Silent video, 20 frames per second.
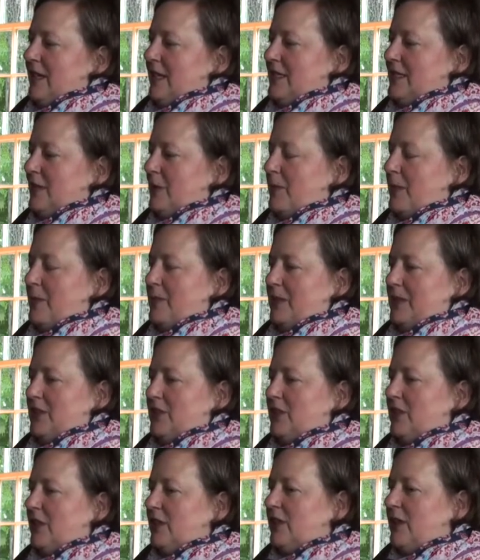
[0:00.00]
I tell people,
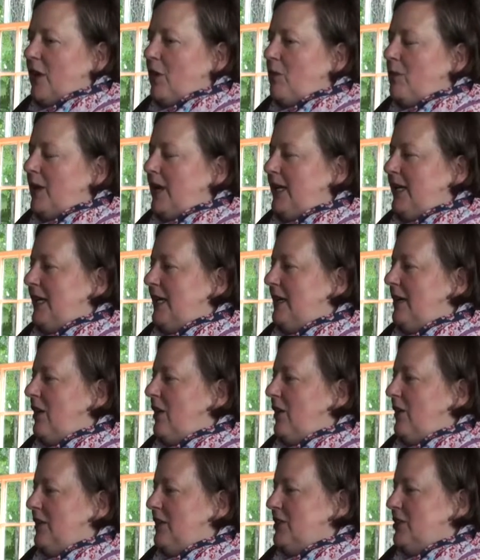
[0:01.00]
it took no money at
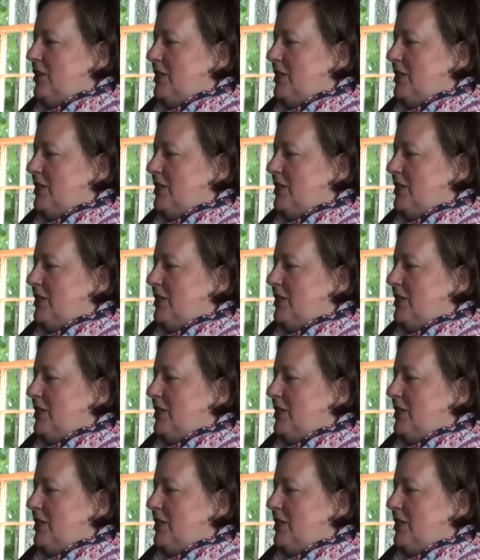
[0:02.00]
all.